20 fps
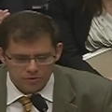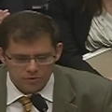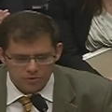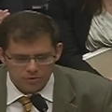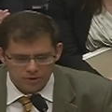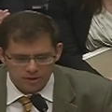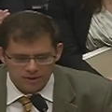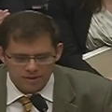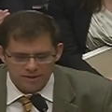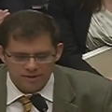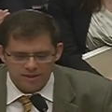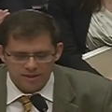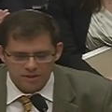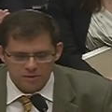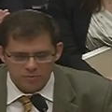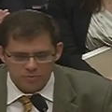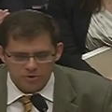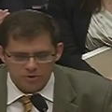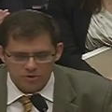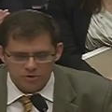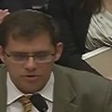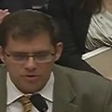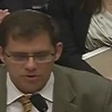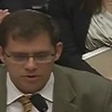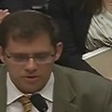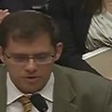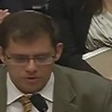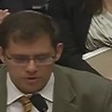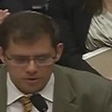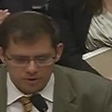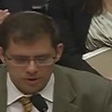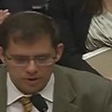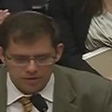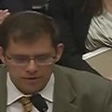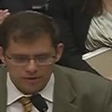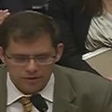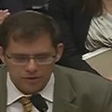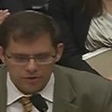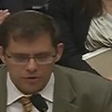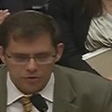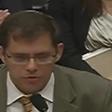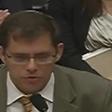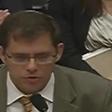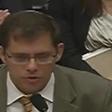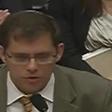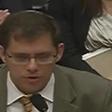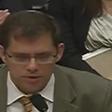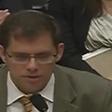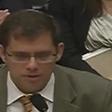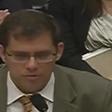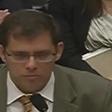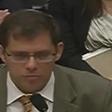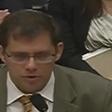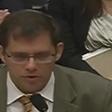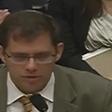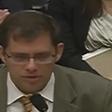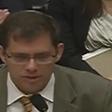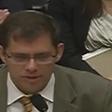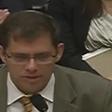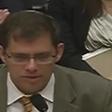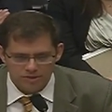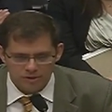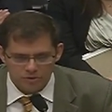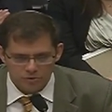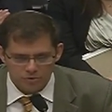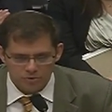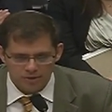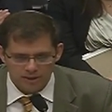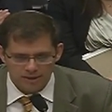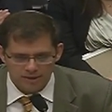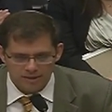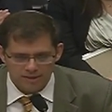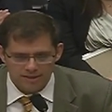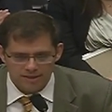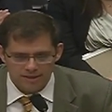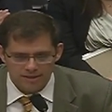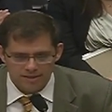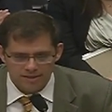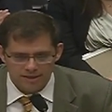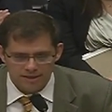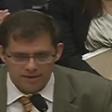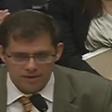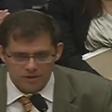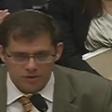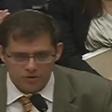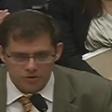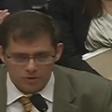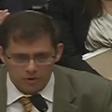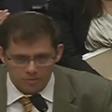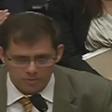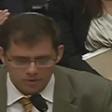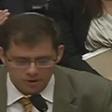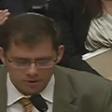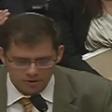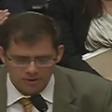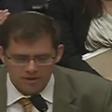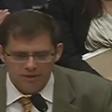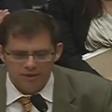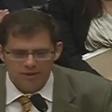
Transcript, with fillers: United States position is articulated in laws and policies that the United States has adopted.